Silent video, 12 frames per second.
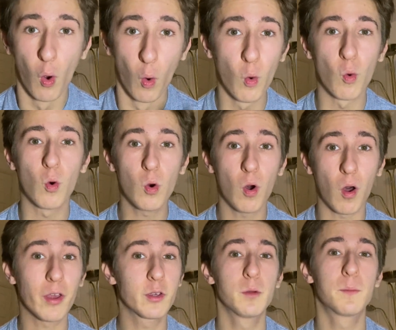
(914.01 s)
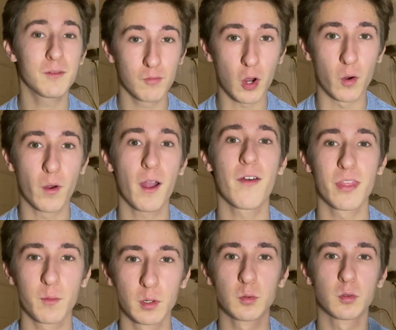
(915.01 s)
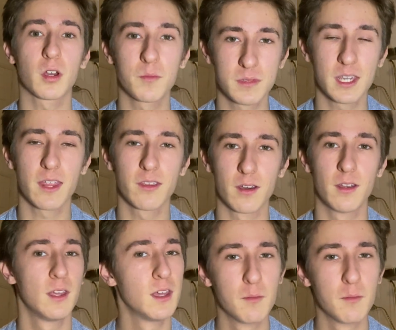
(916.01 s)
or I could be wrong and they will all come together